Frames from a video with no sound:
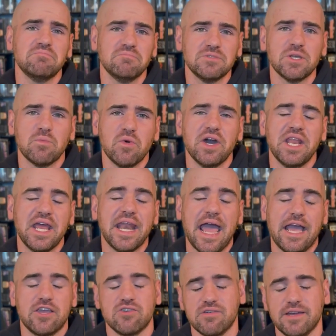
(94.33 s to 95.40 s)
somewhat
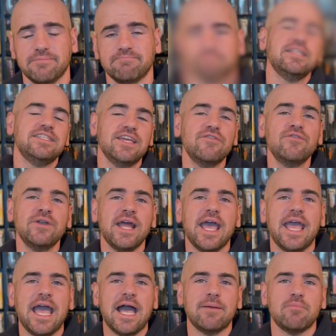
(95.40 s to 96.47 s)
inaccurate. Different
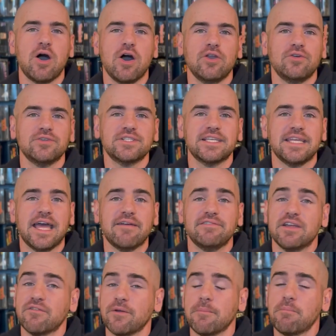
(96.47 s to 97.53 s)
AI models can have
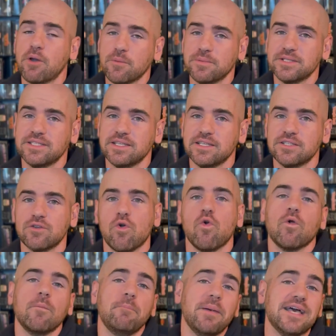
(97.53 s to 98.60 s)
different purposes
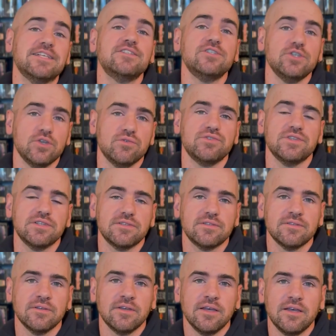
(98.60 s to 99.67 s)
or best
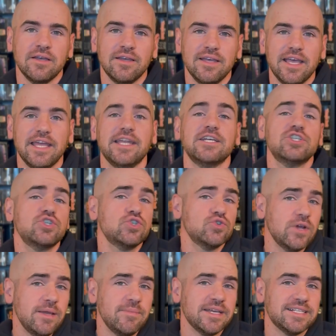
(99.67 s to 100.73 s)
uses. An
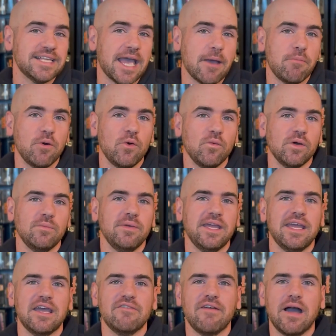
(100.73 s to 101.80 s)
extreme example would
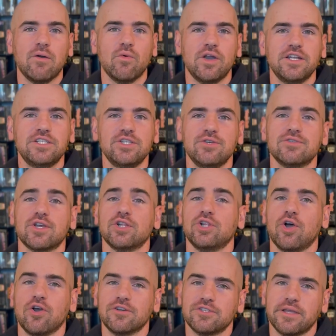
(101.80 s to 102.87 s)
be if I wanted to use a
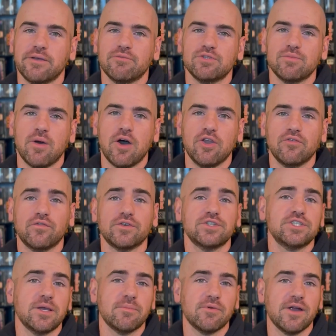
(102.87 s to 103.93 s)
large language model for
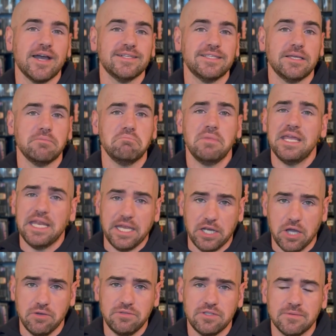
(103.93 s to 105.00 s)
summarizing meeting
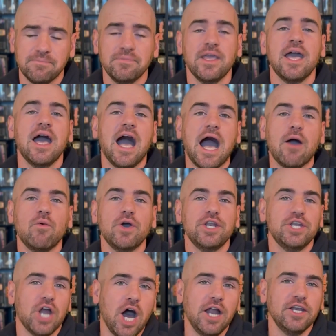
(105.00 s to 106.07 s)
notes, I would
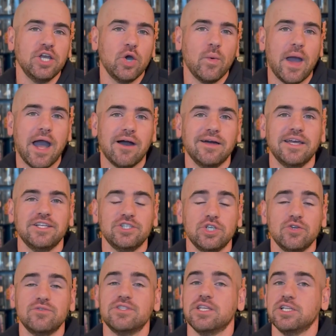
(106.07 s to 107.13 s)
not go out and
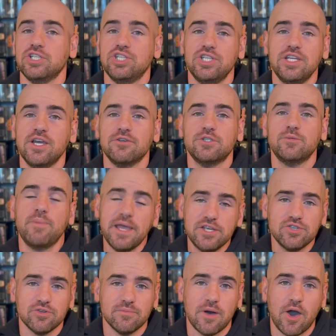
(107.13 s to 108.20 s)
use the
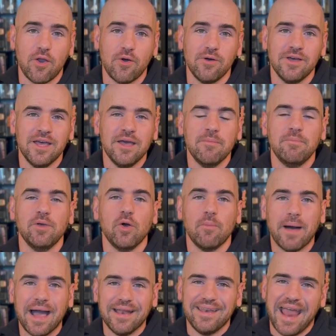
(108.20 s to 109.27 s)
geospatial model built
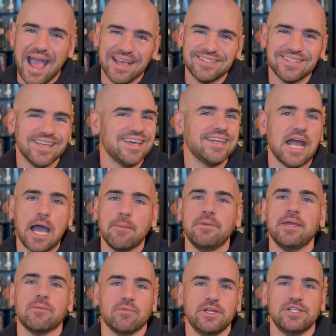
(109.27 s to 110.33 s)
by NASA and
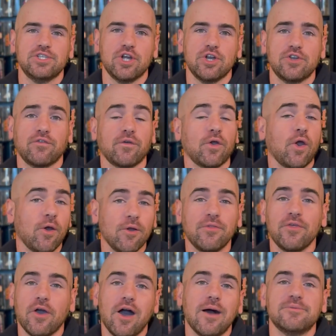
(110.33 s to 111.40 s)
IBM Research for
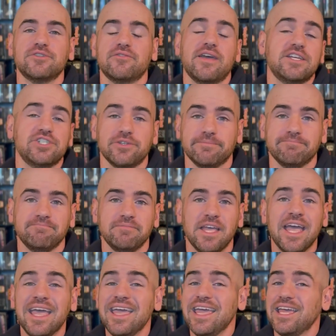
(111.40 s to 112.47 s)
Earth observation.
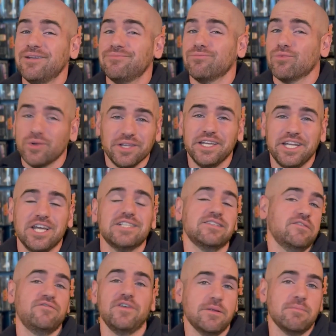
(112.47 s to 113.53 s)
It really
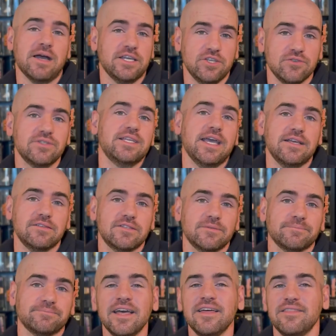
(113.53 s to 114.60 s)
doesn't fit my use case.
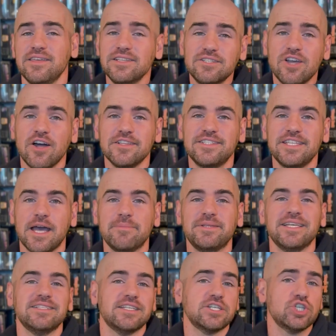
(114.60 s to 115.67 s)
This concept
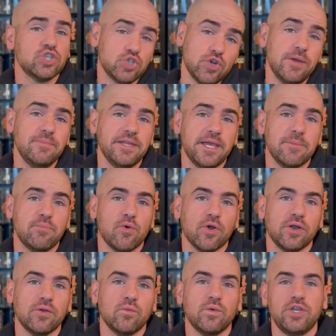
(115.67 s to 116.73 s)
is extremely
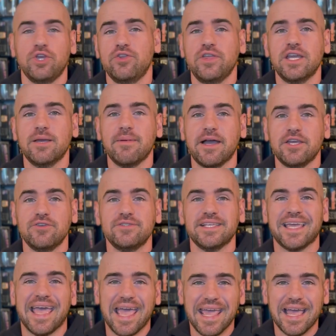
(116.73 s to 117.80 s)
important when you think about
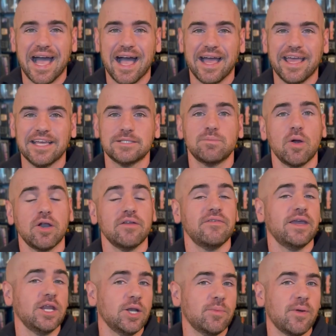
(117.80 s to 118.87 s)
using AI as part of
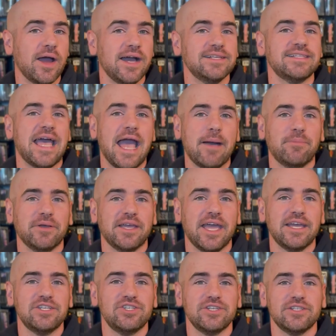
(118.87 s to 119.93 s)
enterprise
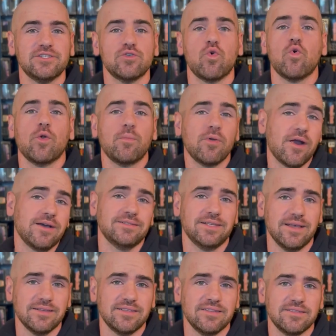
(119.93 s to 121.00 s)
applications or
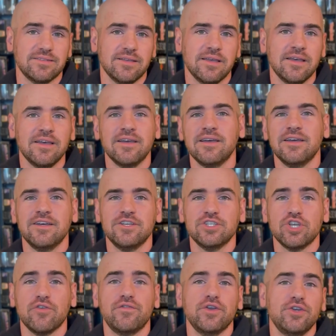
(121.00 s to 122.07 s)
processes.
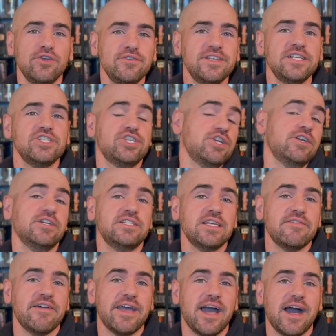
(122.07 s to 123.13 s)
So if you're using
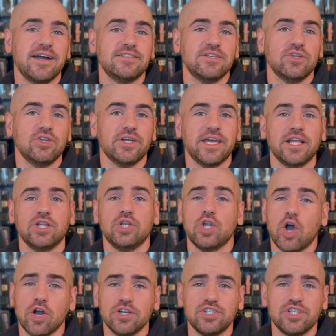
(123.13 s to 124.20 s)
generative AI to look at
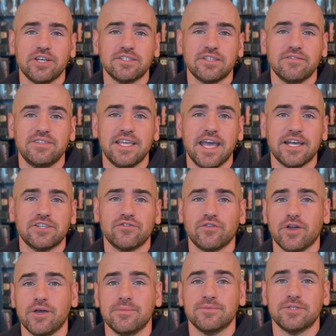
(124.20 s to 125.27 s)
large chunks of text from